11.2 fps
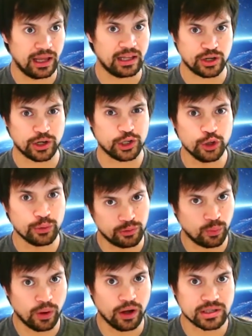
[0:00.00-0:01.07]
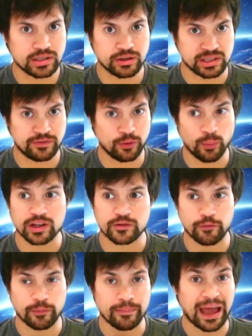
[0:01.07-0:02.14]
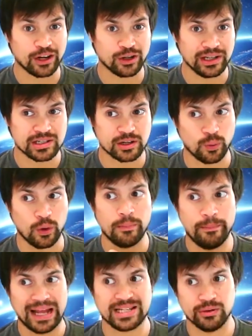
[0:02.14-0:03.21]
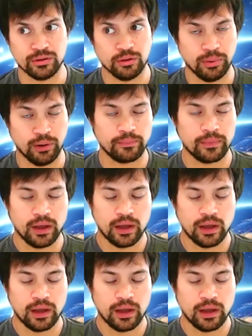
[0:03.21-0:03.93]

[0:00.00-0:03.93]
So I knew it worked because if it works for me manually, it's going to work better on the bot.